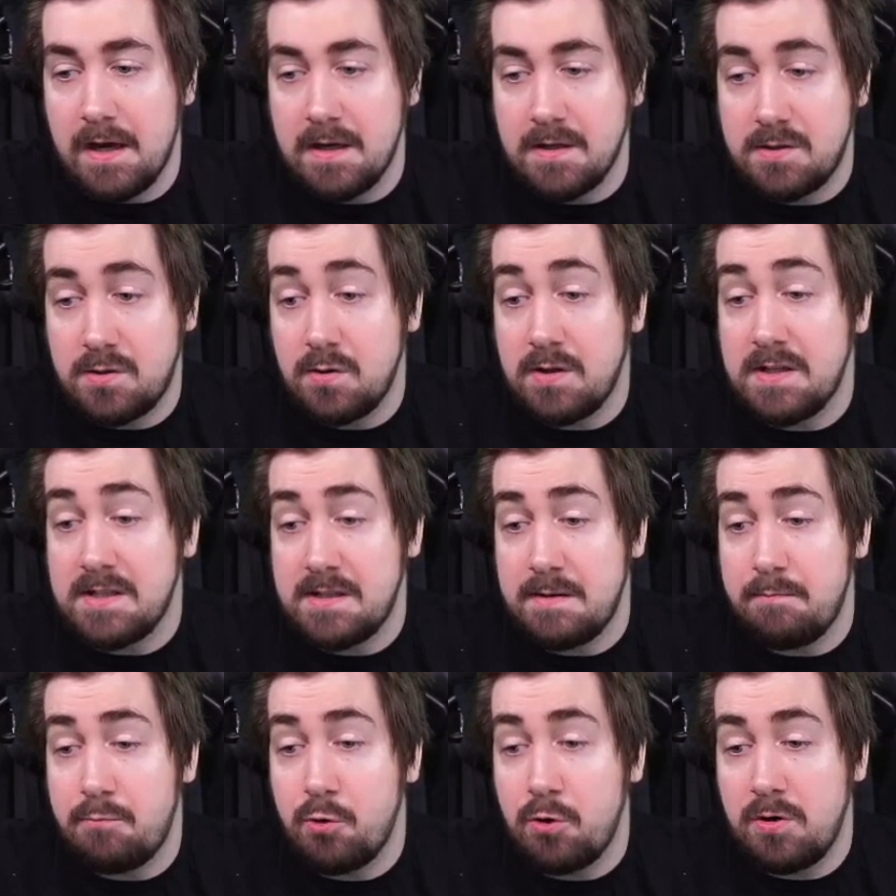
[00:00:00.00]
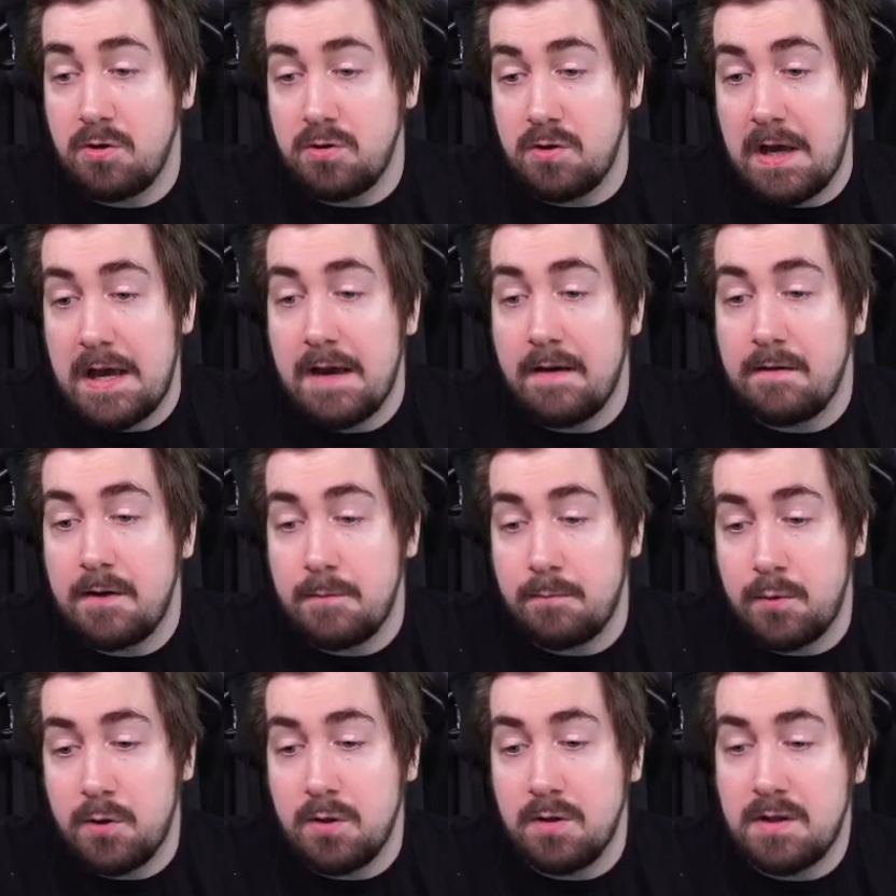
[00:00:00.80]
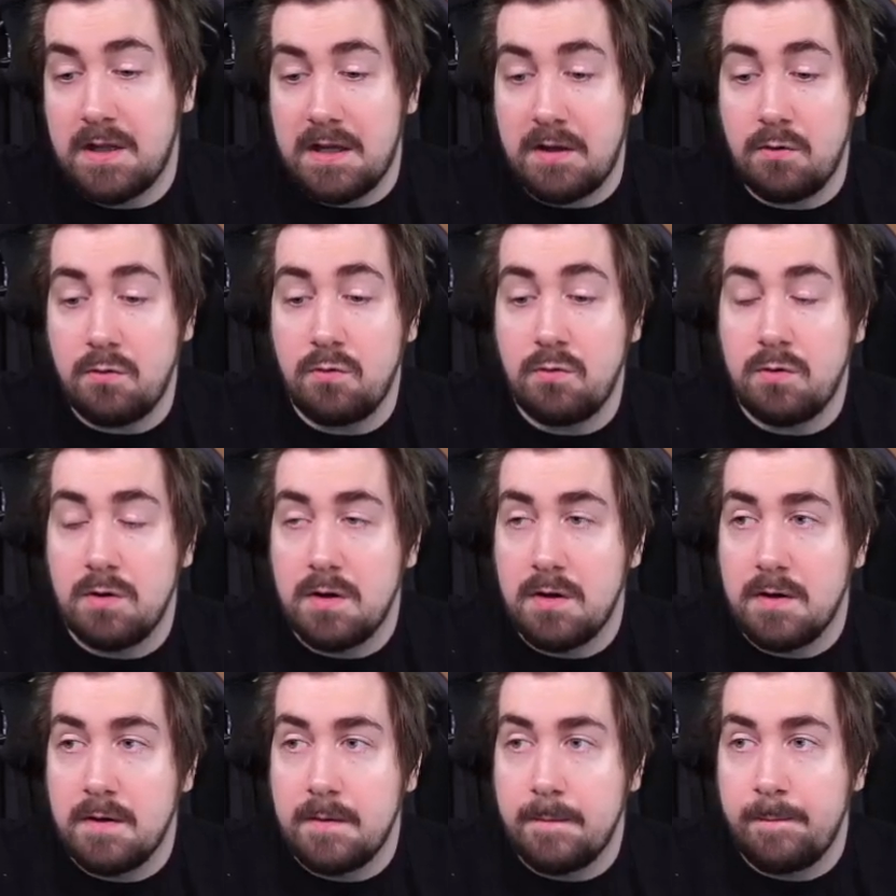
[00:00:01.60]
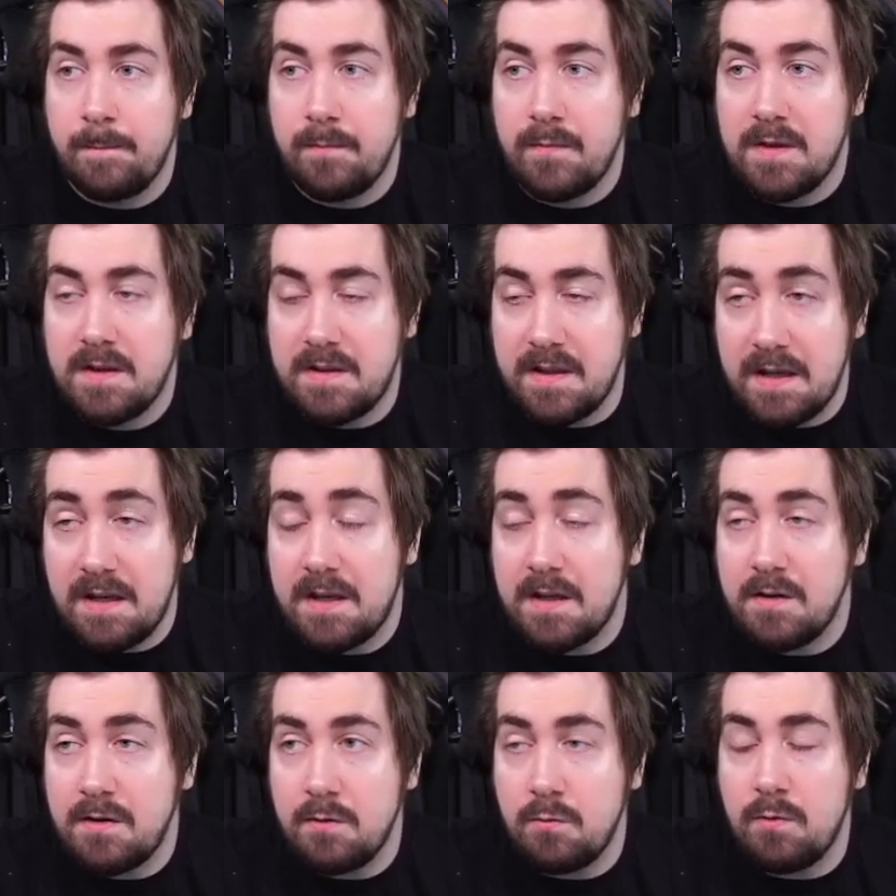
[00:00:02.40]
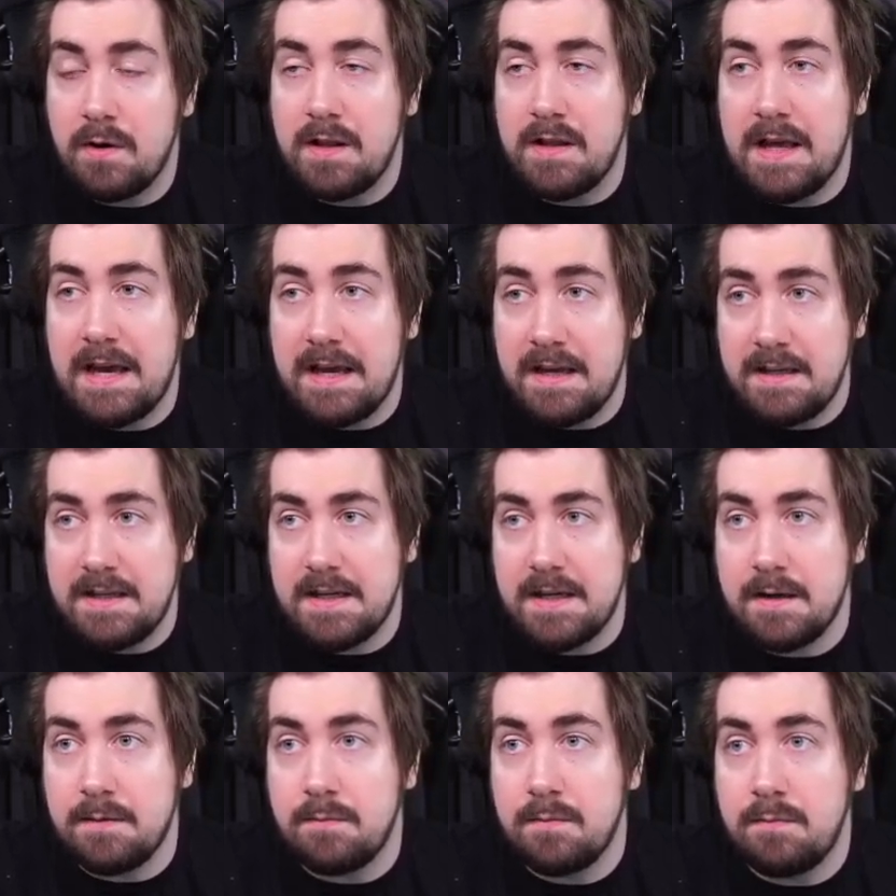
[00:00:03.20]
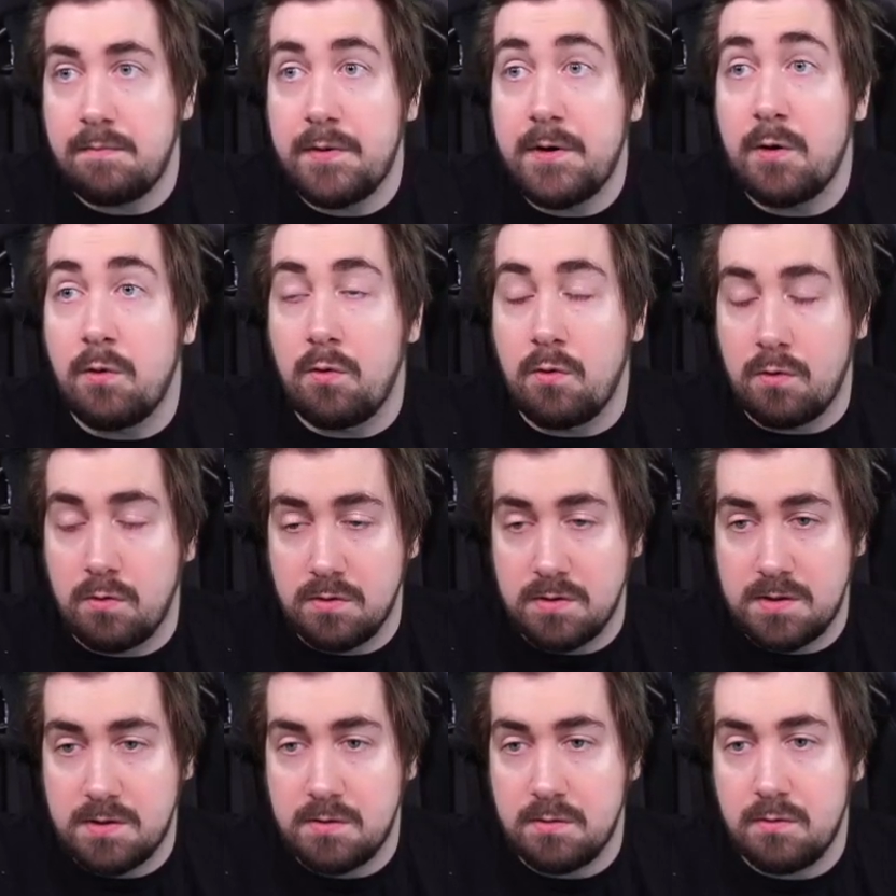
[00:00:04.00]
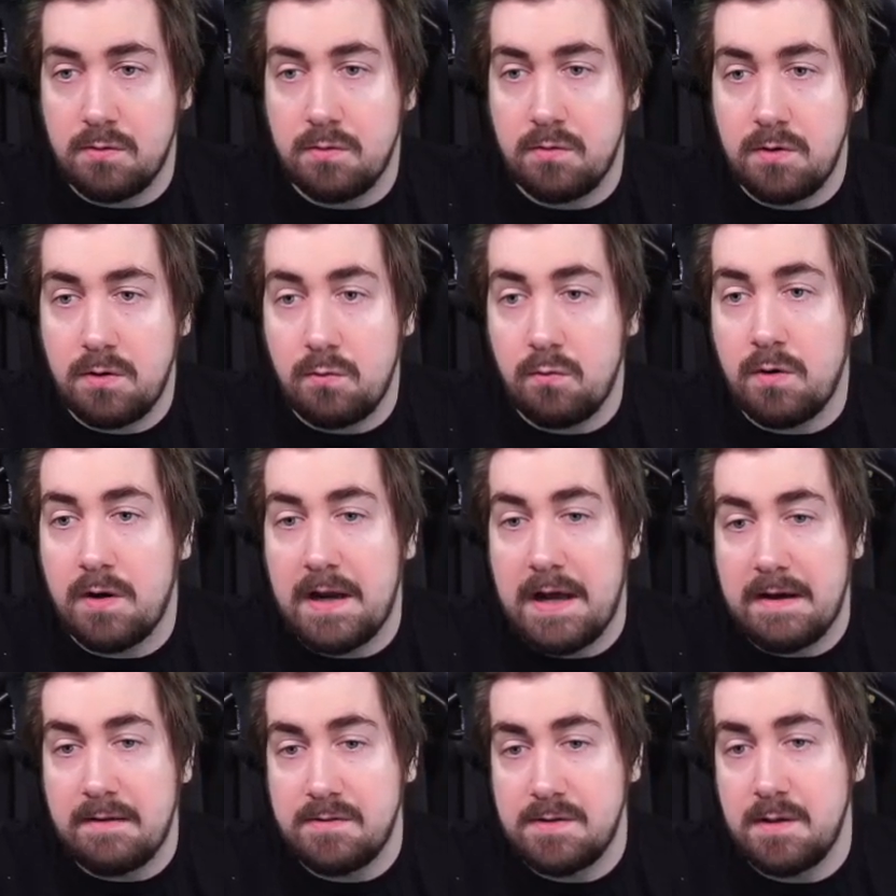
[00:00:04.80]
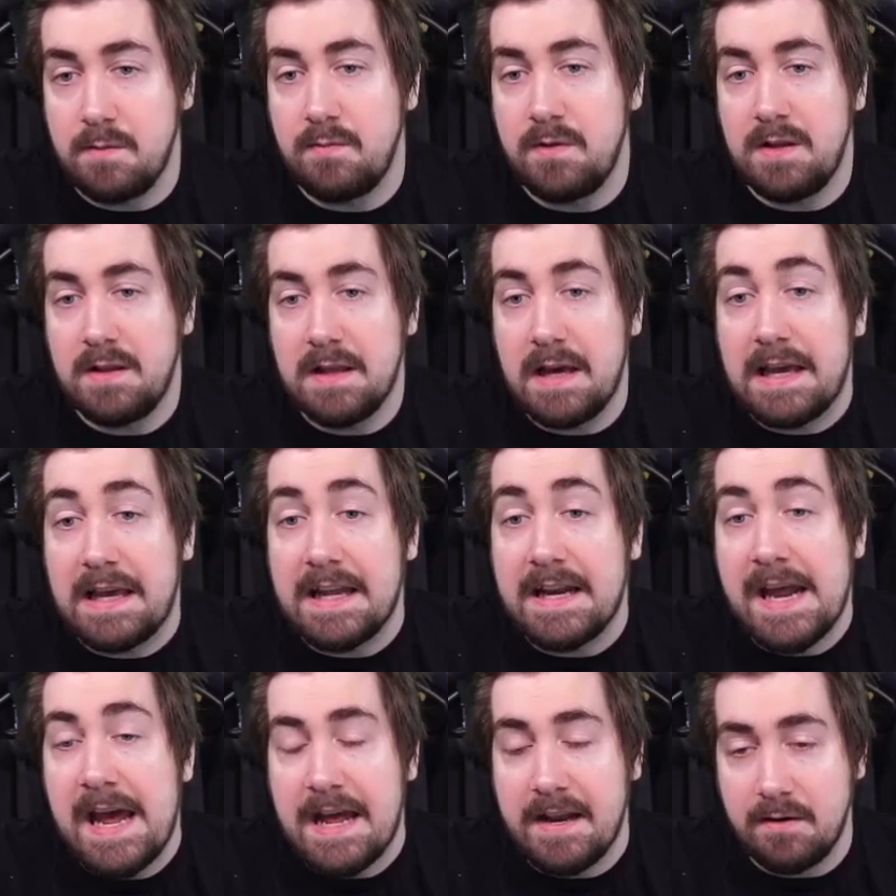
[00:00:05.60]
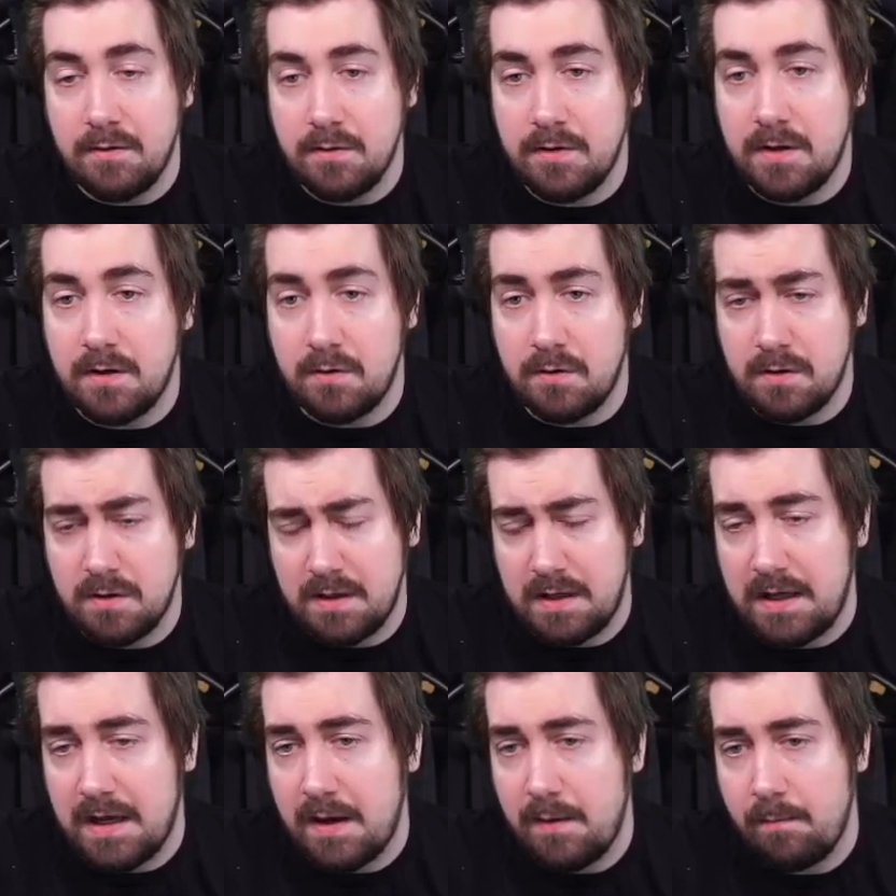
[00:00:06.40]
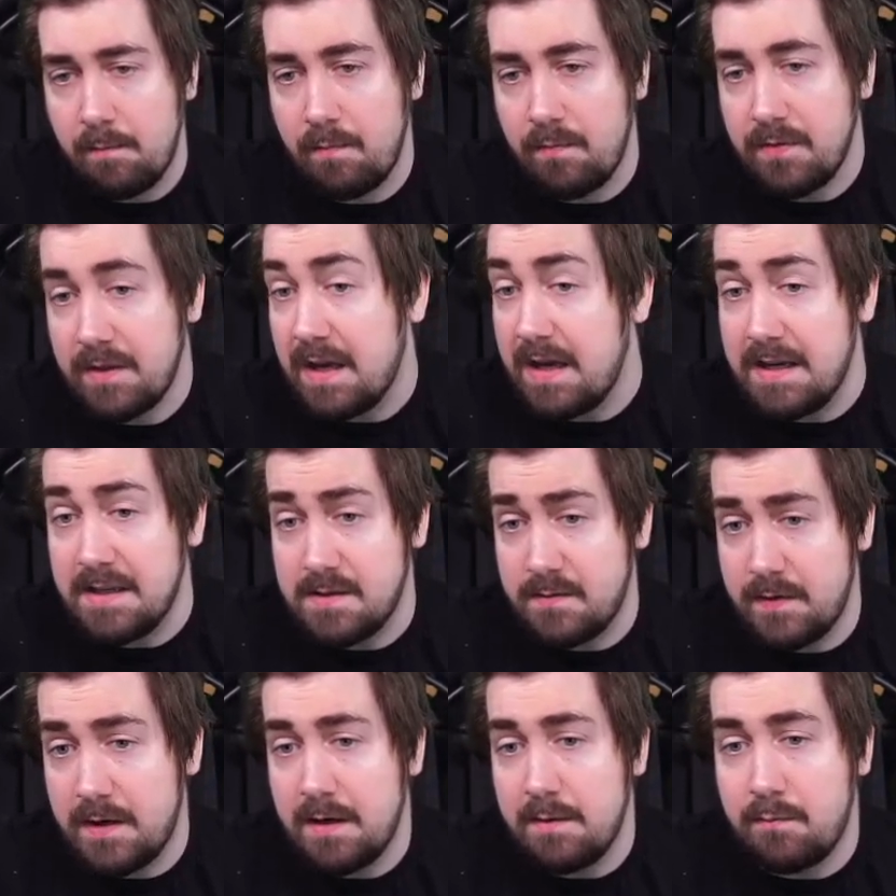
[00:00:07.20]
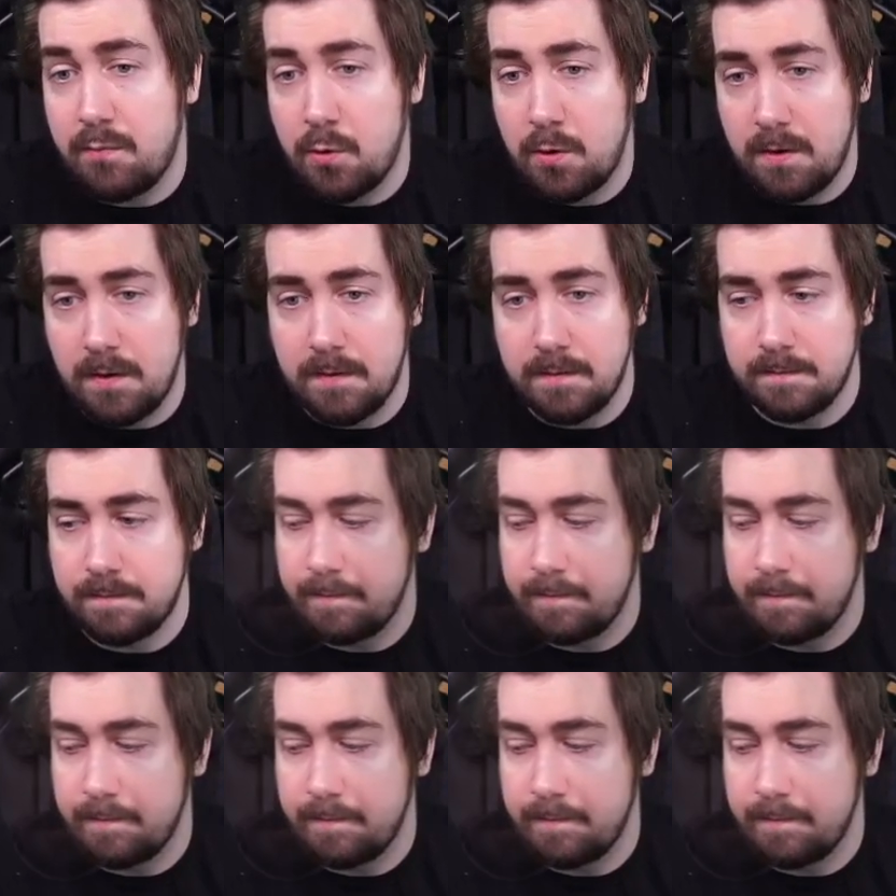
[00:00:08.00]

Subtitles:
So it is important to have a build that you think can do well end game, but also you want to have something that can handle the early game. That is very important.